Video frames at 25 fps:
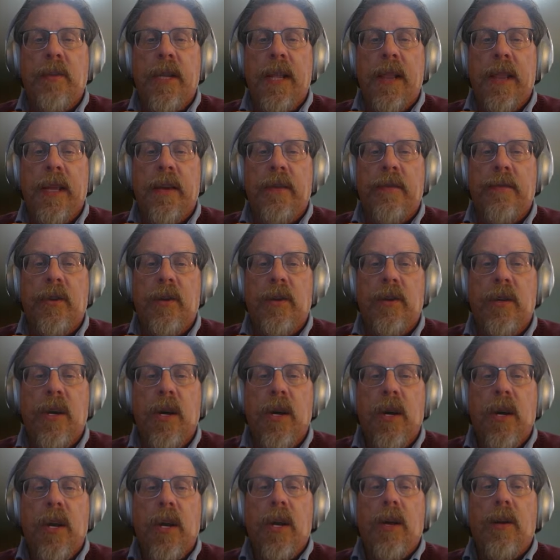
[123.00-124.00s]
to be delivered,
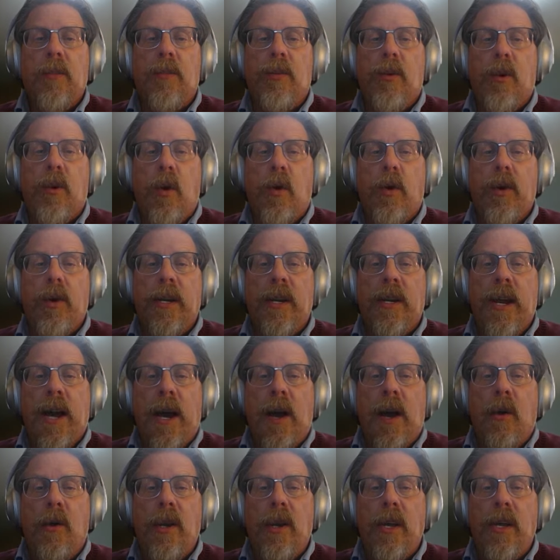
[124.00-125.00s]
broken
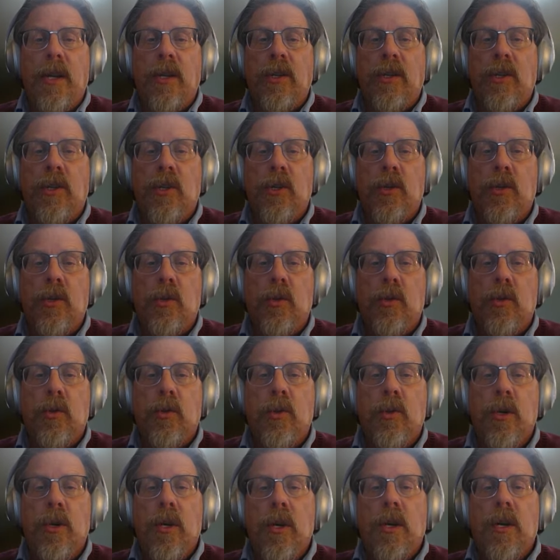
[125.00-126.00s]
down
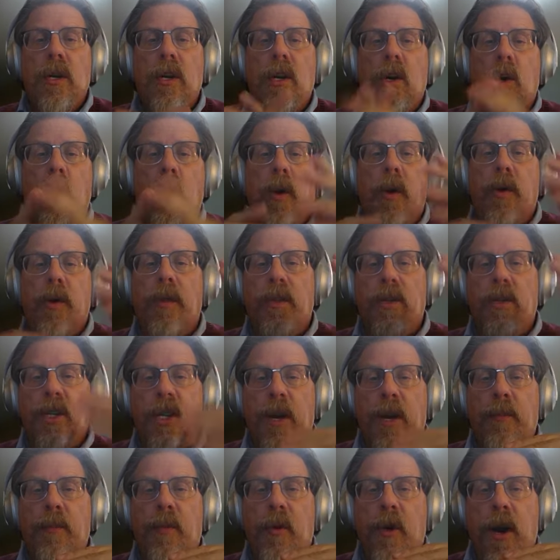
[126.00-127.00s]
into where the
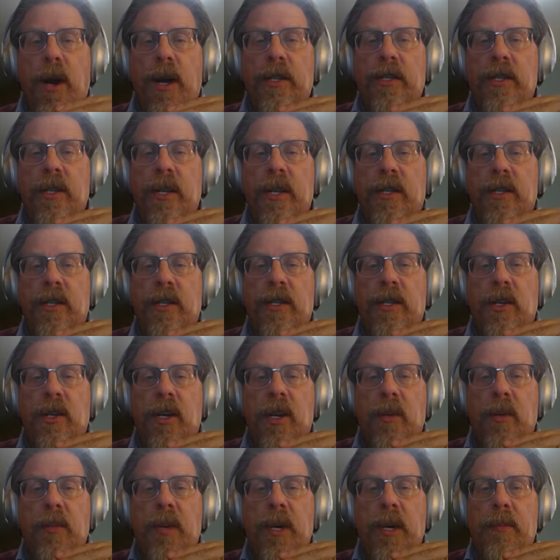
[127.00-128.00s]
sub processes are
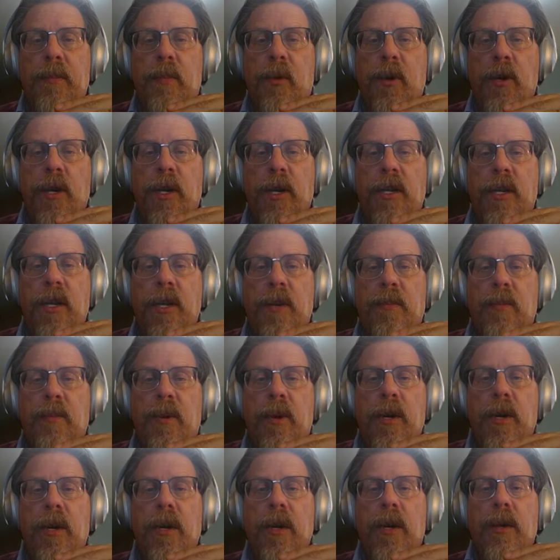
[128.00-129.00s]
going to be put into the
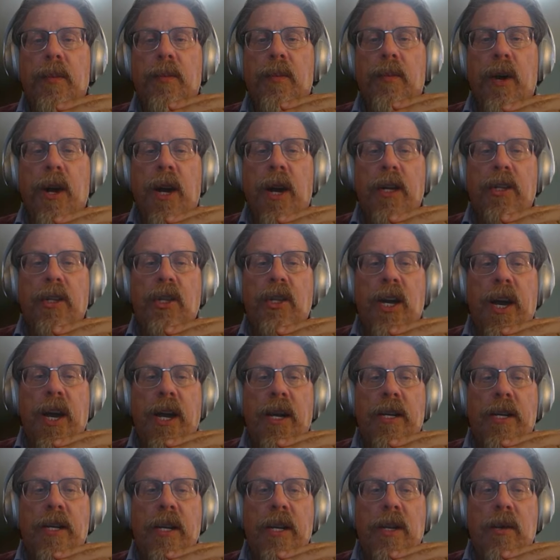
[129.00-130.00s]

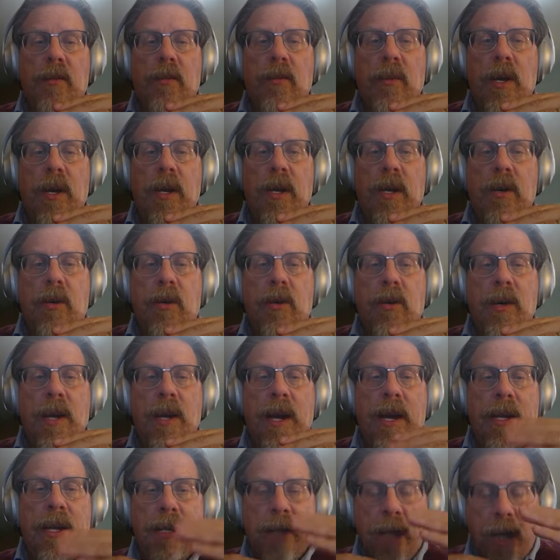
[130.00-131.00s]
project, and
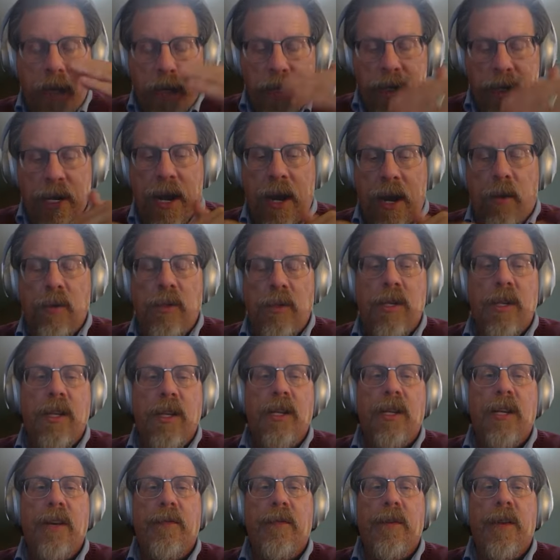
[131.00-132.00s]
and down to
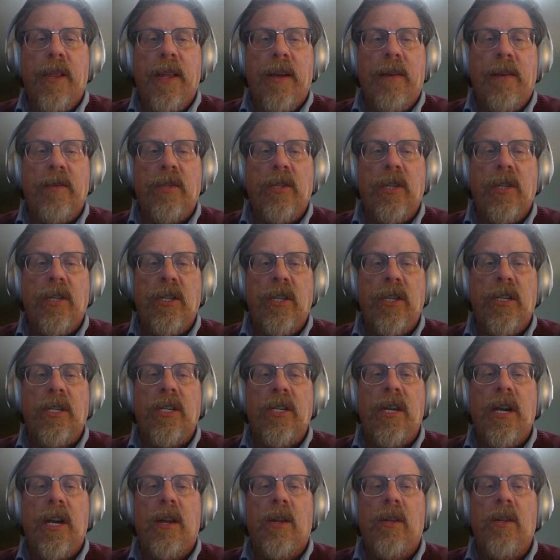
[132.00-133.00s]
the different levels of
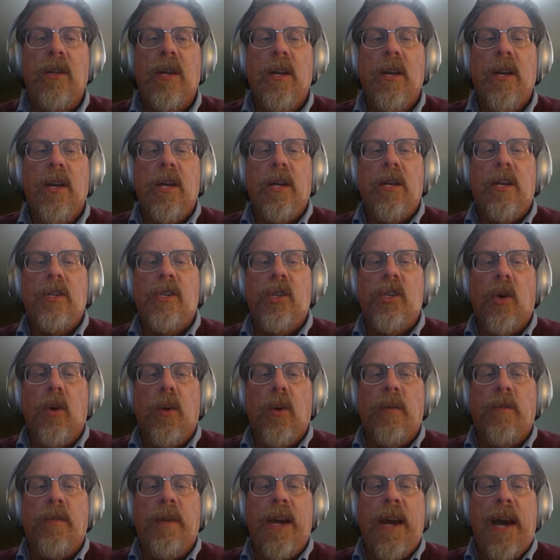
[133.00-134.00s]
detail. So
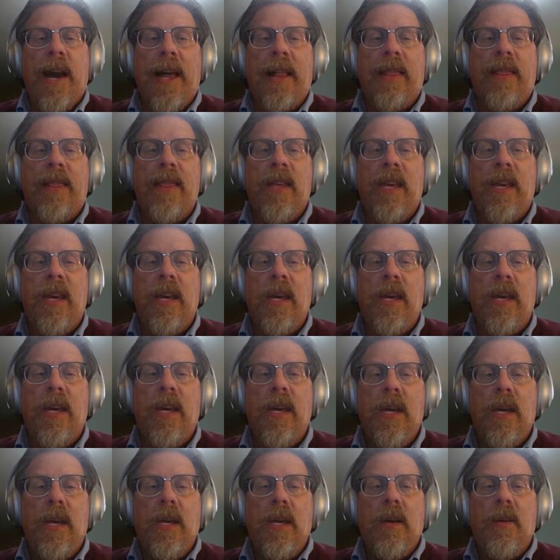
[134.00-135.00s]
we've got
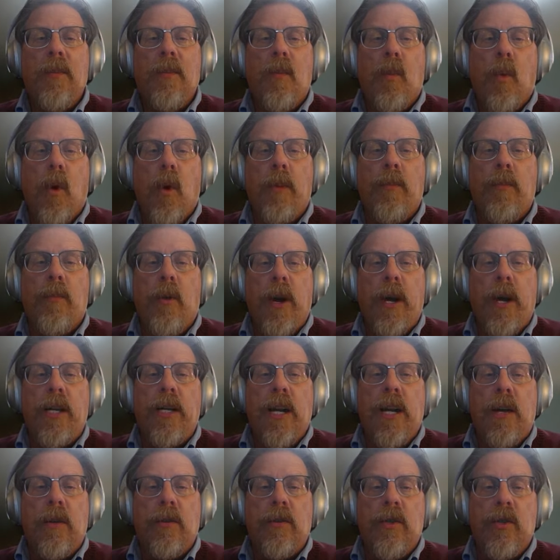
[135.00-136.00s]
the work
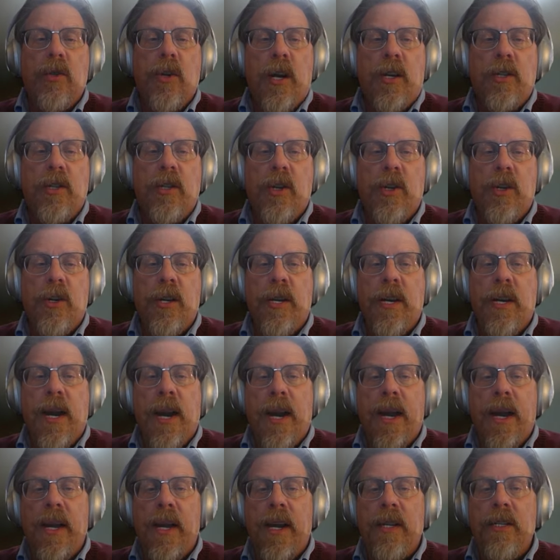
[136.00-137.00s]
breakdown structure to
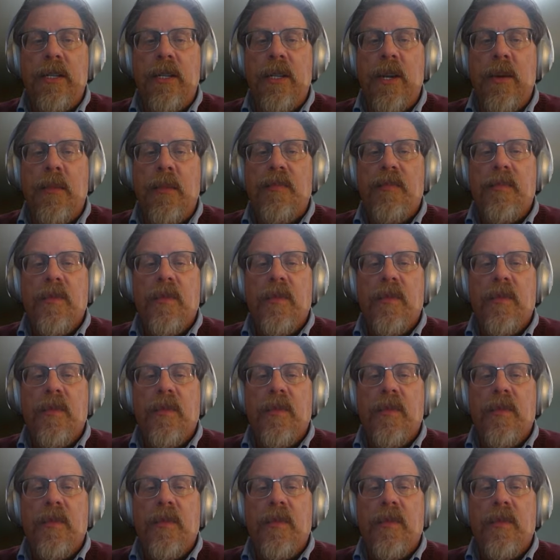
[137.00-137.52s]
guide us.